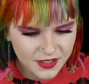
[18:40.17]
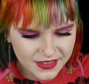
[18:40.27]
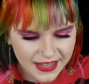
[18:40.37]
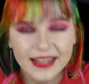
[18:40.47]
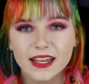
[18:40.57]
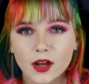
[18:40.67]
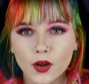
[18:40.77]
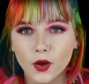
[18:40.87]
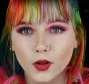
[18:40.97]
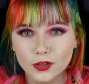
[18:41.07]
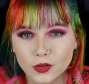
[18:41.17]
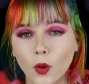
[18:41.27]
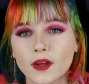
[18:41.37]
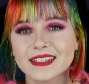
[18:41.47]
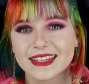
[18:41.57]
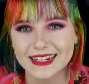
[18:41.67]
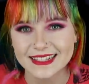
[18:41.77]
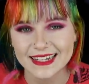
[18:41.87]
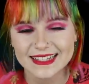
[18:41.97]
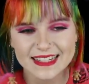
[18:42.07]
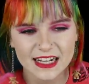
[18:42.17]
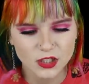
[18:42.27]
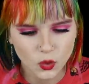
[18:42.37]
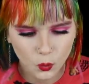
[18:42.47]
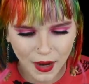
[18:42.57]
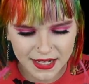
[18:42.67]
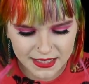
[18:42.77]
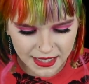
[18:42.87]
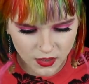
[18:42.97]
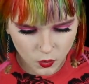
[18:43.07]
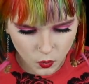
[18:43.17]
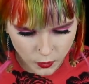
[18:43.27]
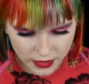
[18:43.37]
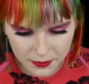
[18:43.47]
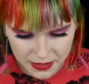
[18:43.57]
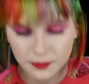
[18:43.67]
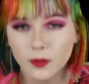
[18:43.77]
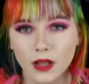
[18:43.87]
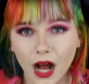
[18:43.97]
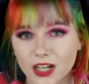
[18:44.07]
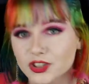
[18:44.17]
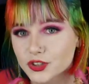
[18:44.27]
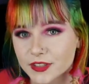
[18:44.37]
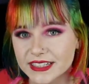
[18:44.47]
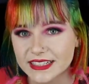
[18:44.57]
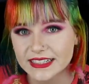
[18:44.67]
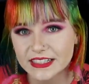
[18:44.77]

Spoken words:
like laws that exist and the way that queer people are treated.